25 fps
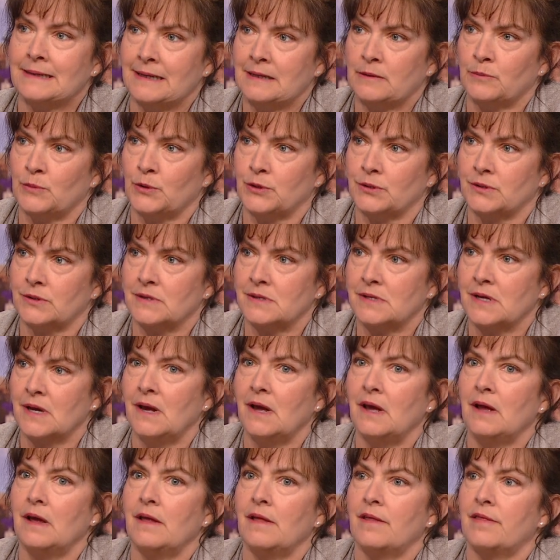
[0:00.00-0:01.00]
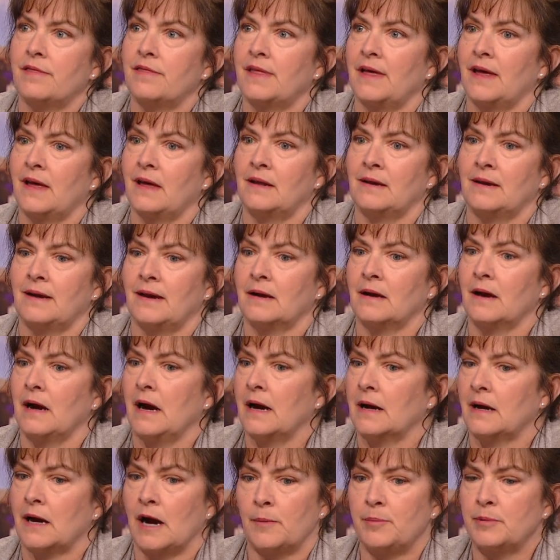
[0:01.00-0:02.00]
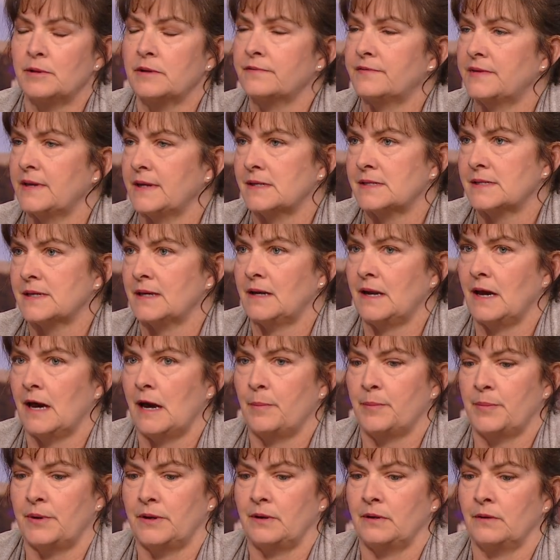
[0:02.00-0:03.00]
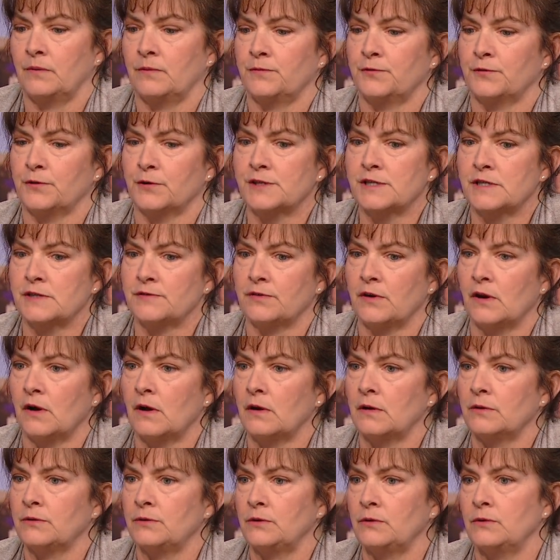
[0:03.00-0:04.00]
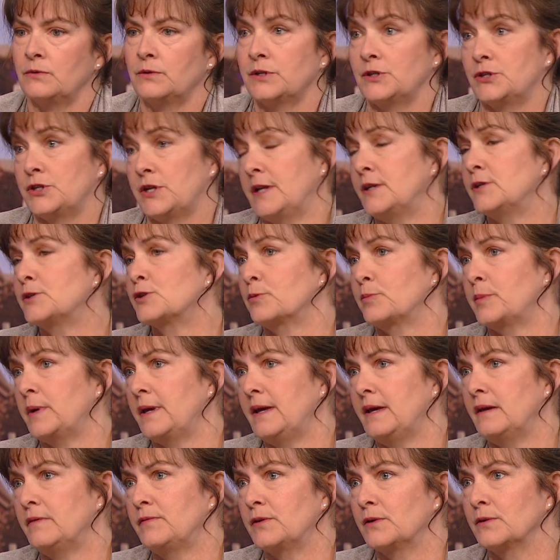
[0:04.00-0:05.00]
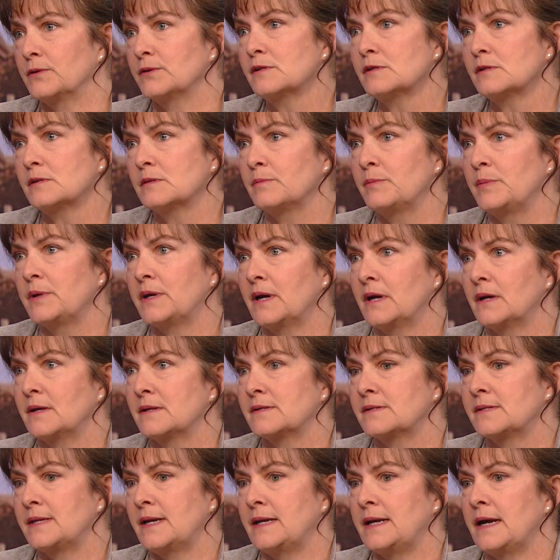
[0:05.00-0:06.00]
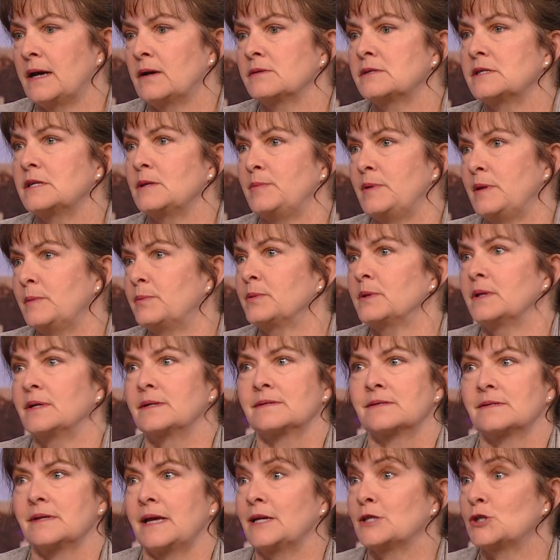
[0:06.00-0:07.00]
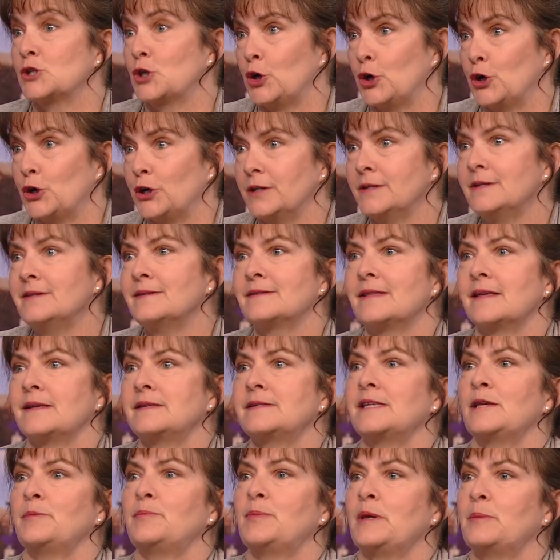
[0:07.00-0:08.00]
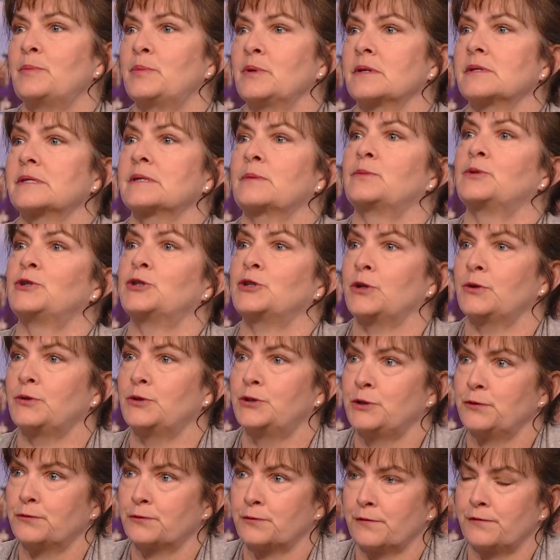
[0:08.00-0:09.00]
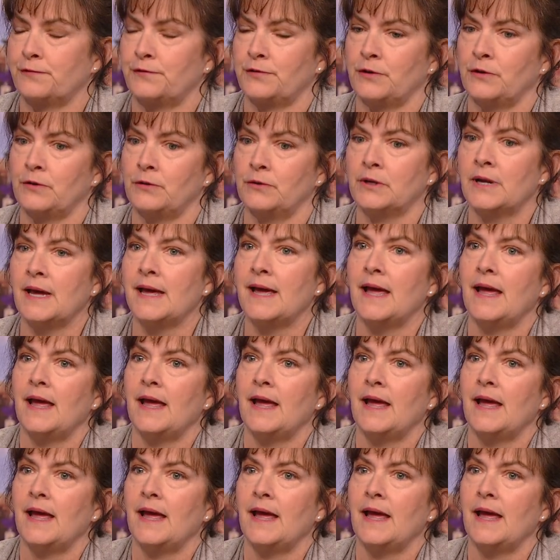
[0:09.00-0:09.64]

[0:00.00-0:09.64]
animals, then a, a, couple of things can happen. First of all, you can change their behaviors because they now see people as as good. They see people as someone to go to for food,